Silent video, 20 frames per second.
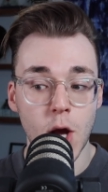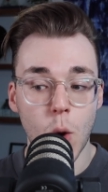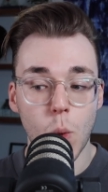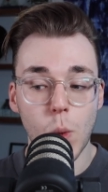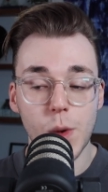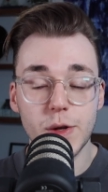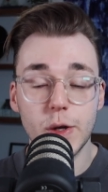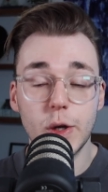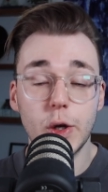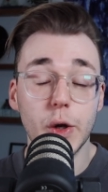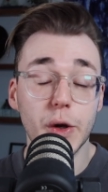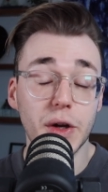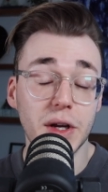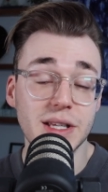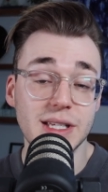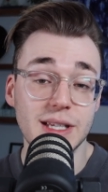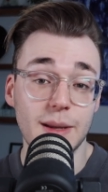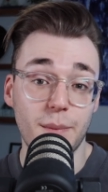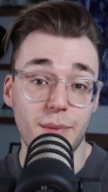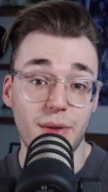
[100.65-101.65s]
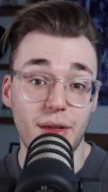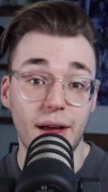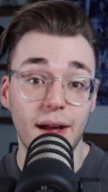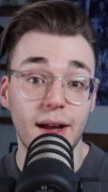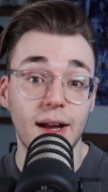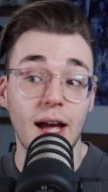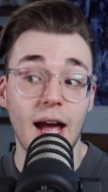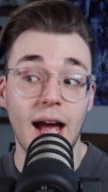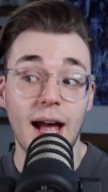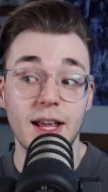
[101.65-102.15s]
When you look at
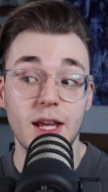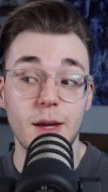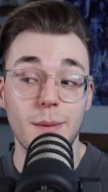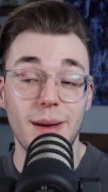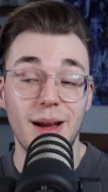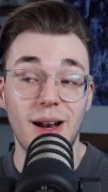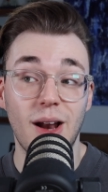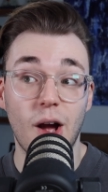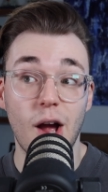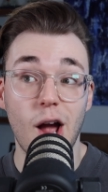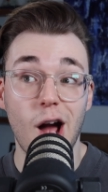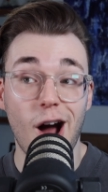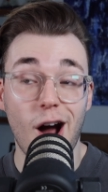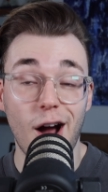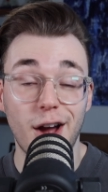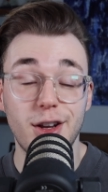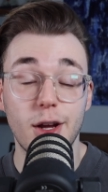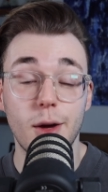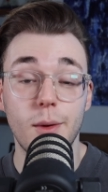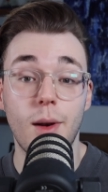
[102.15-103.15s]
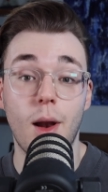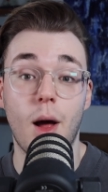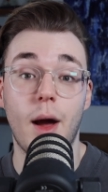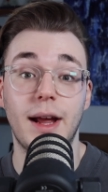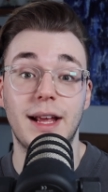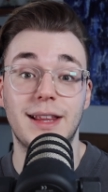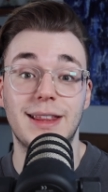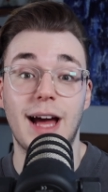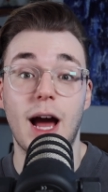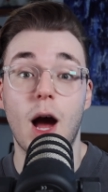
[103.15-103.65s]
something and you be like, I don't
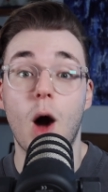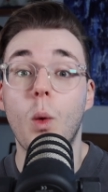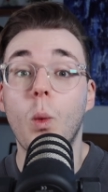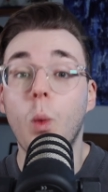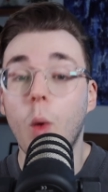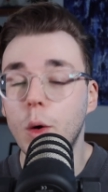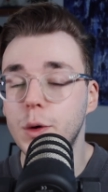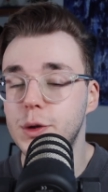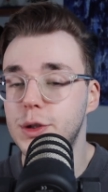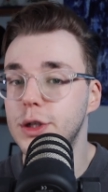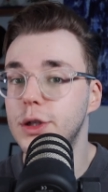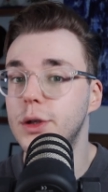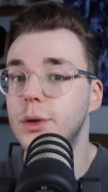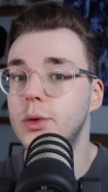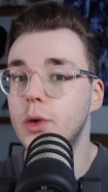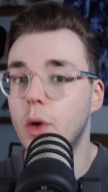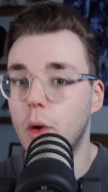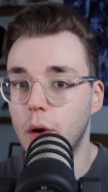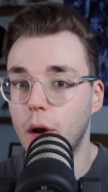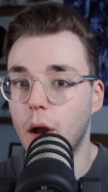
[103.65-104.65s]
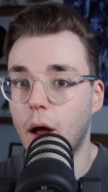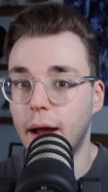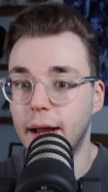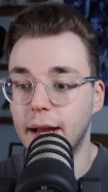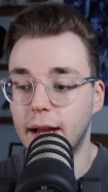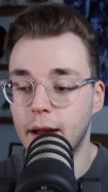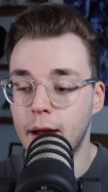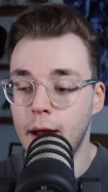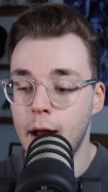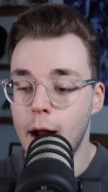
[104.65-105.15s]
like that. What do you not like?